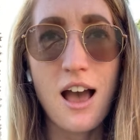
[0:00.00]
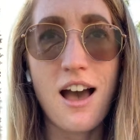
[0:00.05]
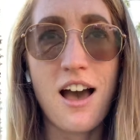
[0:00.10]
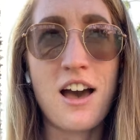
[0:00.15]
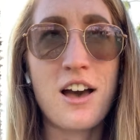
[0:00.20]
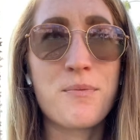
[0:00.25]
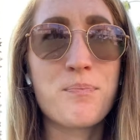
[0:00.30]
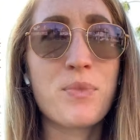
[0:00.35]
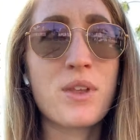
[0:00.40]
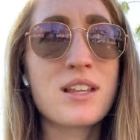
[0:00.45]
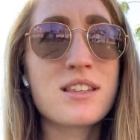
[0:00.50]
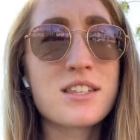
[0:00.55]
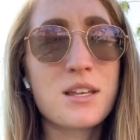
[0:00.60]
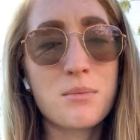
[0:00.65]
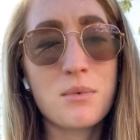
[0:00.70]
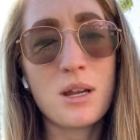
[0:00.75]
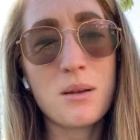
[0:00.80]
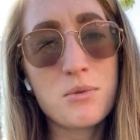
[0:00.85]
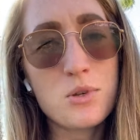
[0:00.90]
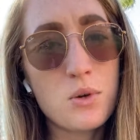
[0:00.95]
And
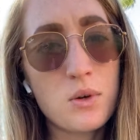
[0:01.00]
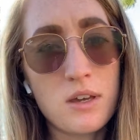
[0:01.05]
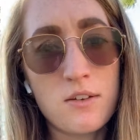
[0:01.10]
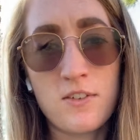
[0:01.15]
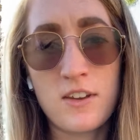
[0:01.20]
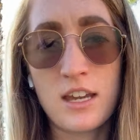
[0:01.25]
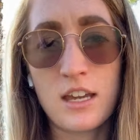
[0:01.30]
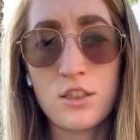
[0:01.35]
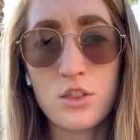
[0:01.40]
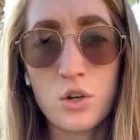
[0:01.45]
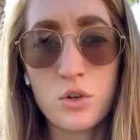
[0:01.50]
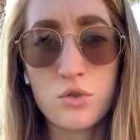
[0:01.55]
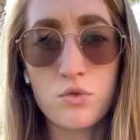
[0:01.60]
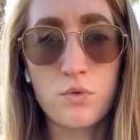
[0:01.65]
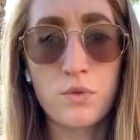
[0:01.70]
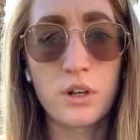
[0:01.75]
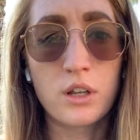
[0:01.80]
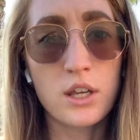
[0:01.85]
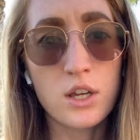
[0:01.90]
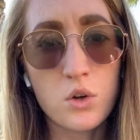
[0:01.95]
sometimes you even get those
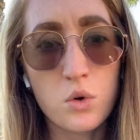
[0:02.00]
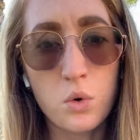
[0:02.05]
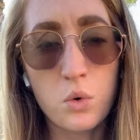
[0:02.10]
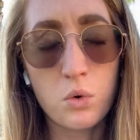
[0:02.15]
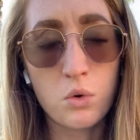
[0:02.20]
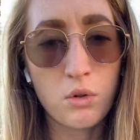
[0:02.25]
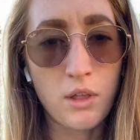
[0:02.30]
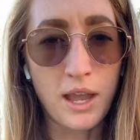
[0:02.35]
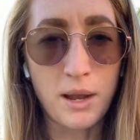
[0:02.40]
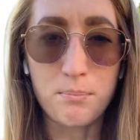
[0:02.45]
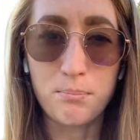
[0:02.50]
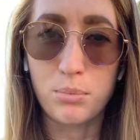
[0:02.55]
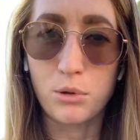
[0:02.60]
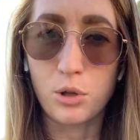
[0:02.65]
really cool like